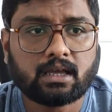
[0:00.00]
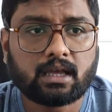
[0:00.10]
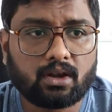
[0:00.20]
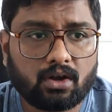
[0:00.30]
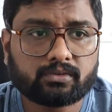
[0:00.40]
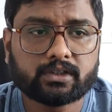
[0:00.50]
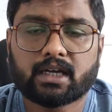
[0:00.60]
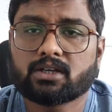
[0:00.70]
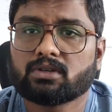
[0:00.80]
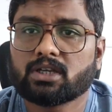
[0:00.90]
Along with
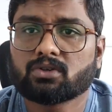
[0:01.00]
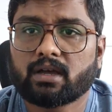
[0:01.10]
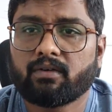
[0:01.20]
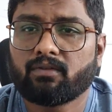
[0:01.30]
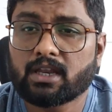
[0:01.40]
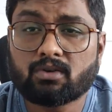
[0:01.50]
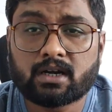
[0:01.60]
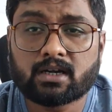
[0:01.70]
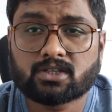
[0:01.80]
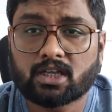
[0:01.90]
that, you need to have a very good
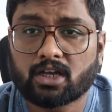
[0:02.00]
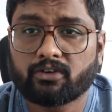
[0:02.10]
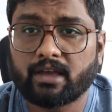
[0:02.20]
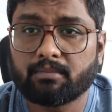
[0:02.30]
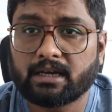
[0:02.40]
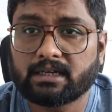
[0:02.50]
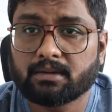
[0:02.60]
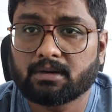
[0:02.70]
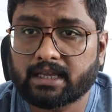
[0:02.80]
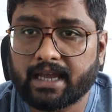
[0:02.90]
understanding of M I T
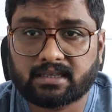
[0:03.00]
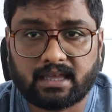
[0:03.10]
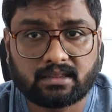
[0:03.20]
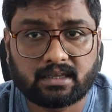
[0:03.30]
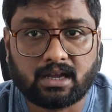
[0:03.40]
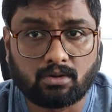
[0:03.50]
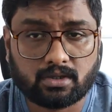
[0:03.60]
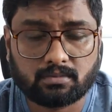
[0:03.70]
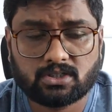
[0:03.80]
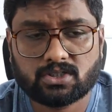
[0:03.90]
M attacks and their
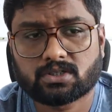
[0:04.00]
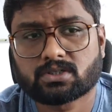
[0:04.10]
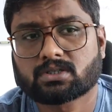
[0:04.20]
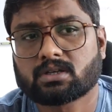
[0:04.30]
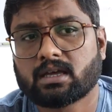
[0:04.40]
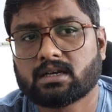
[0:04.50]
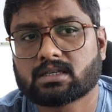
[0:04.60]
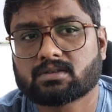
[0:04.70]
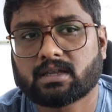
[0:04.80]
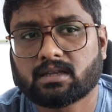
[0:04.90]
countermeasures, and it
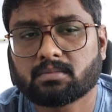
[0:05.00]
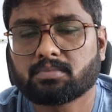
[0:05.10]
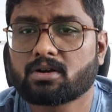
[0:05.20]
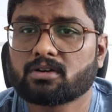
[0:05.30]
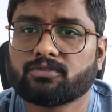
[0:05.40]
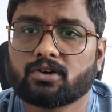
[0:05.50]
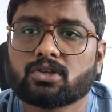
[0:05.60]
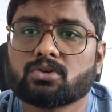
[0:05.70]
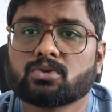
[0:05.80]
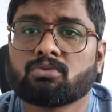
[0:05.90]
is very important for
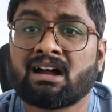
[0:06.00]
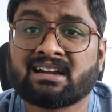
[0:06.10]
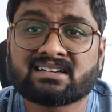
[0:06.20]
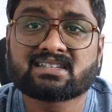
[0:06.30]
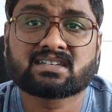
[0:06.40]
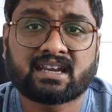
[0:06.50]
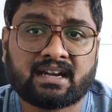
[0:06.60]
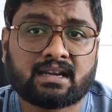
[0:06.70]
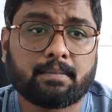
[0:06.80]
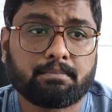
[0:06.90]
you to
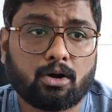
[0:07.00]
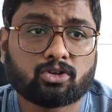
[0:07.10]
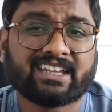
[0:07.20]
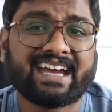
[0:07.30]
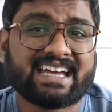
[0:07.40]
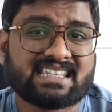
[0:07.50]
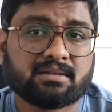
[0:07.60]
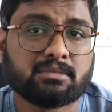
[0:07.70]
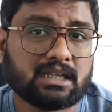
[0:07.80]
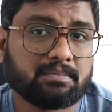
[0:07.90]
understand about the S
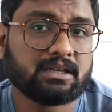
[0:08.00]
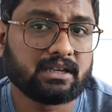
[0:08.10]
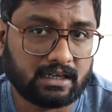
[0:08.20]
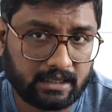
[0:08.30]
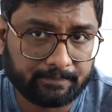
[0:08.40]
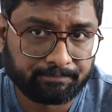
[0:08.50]
M T P relay.